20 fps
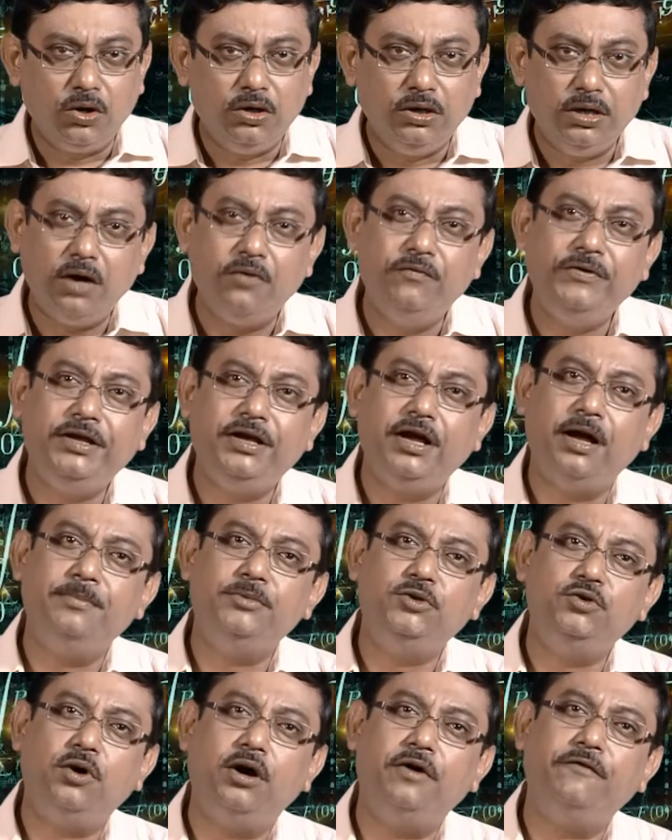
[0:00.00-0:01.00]
Now we come
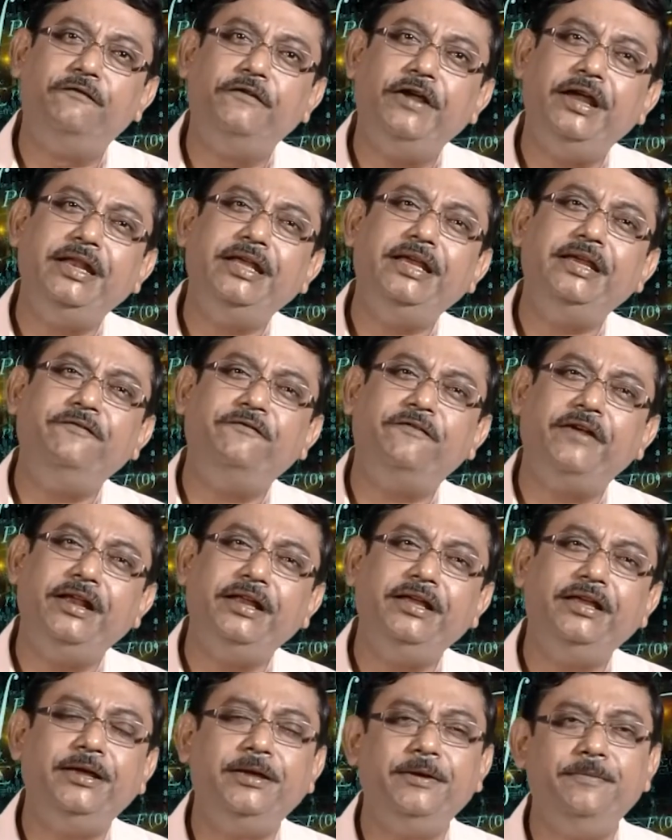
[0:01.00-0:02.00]
to a very,
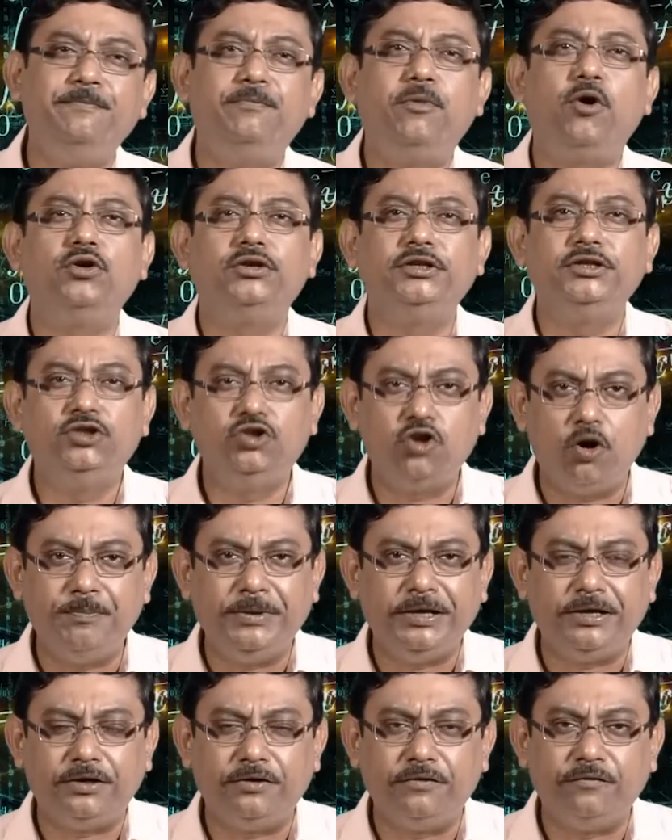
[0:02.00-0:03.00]
very important
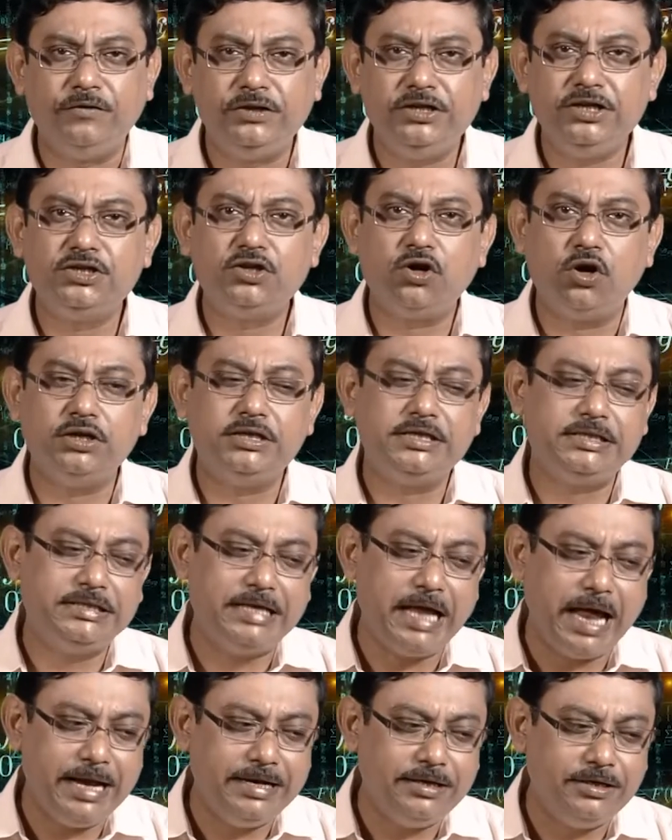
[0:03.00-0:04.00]
topic which is called
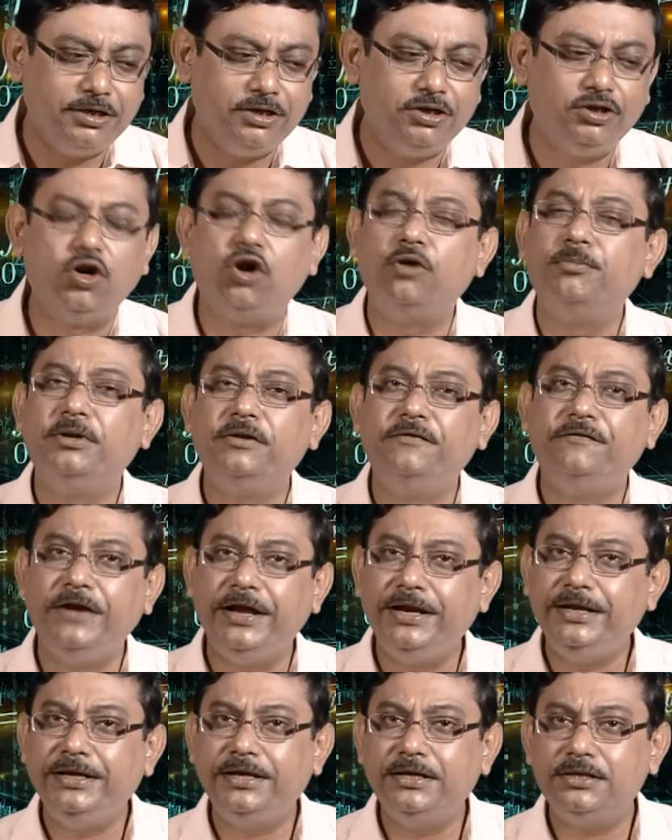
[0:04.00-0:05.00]
standard normal
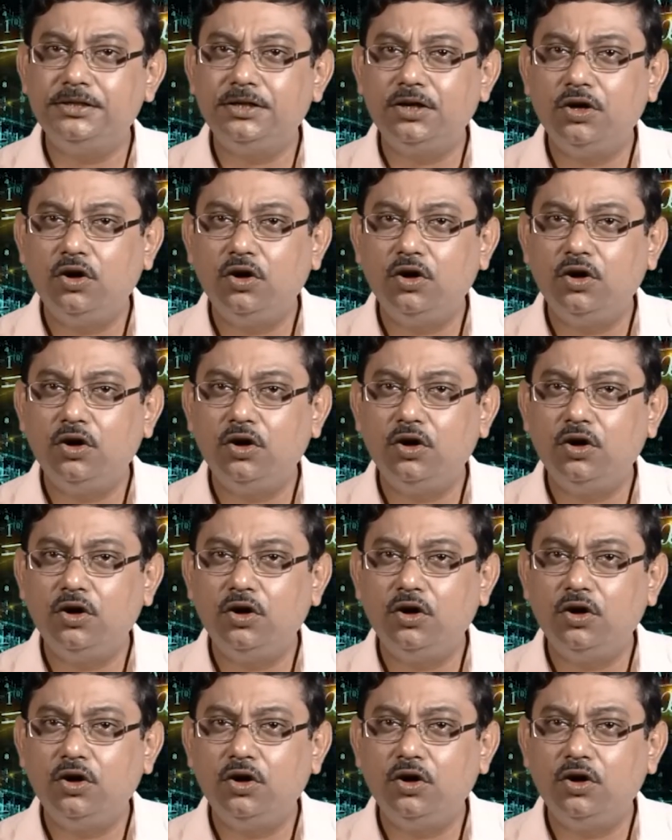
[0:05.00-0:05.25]
variate